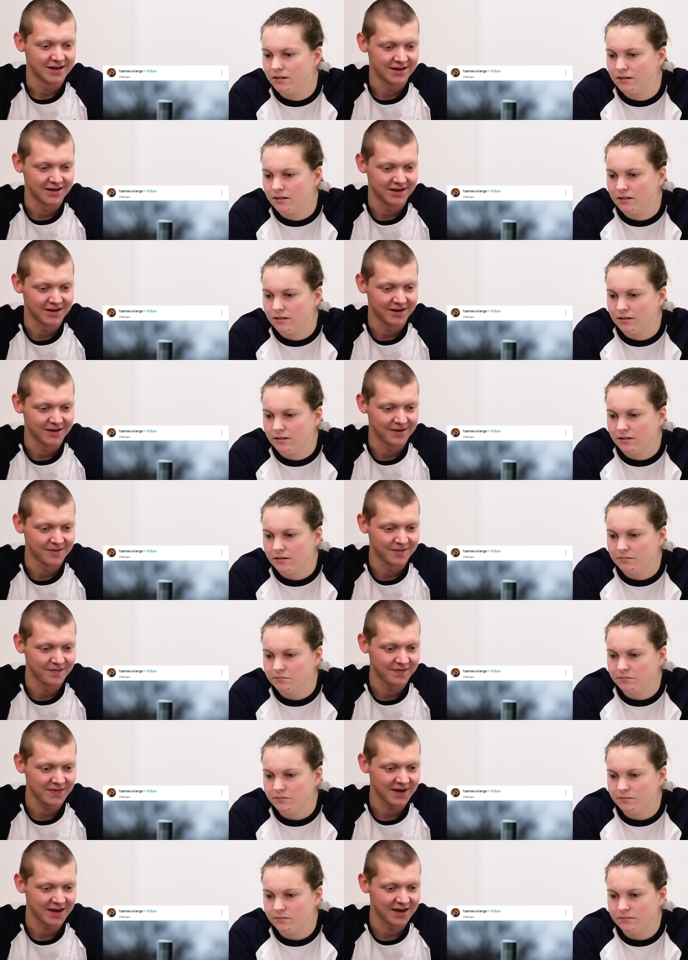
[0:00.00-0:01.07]
Speaker 1: Um,
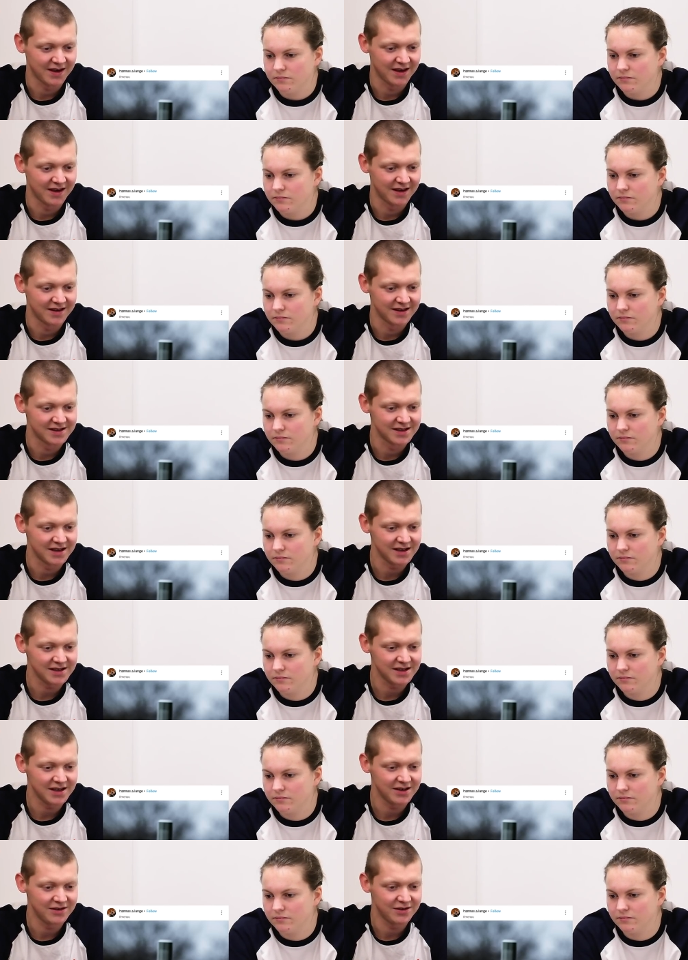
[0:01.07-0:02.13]
and it's
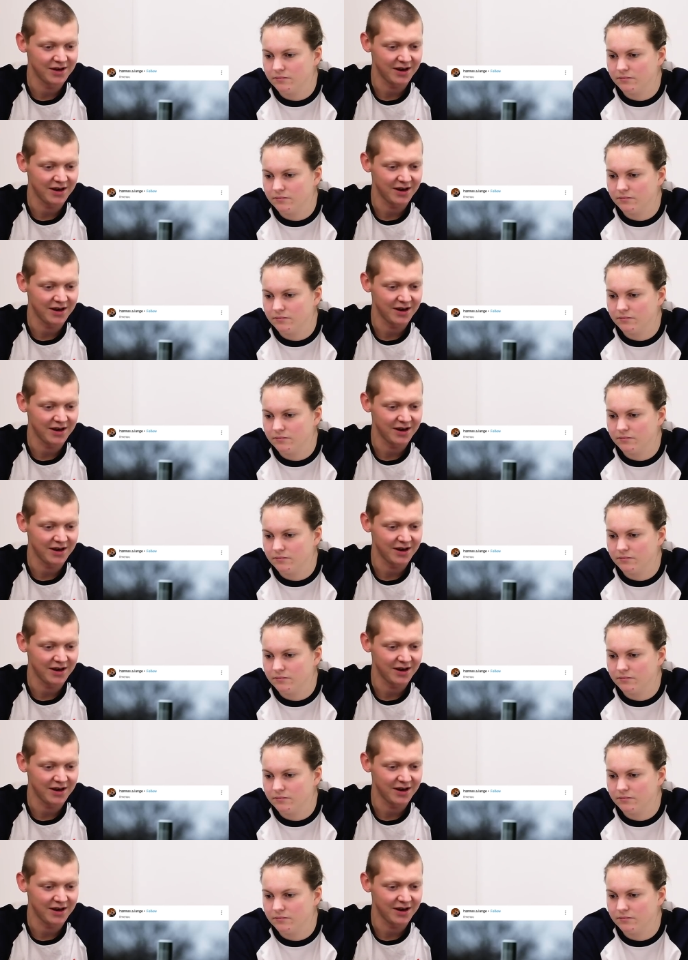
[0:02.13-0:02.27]
nice that you